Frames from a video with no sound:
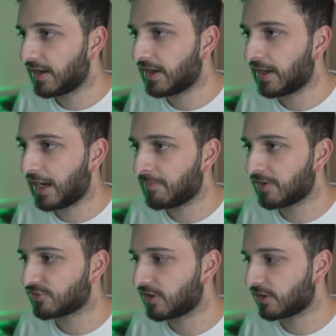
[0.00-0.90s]
I'm
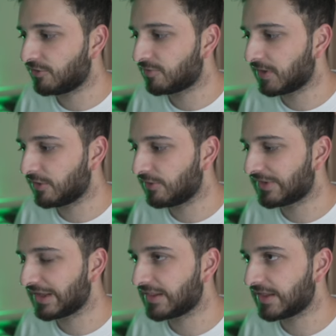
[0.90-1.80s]
actually going to be
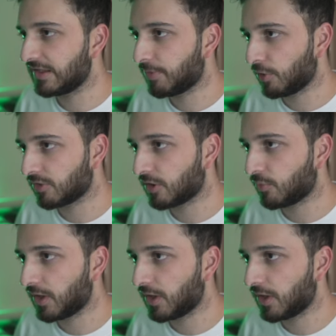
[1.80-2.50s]
using the Polkadot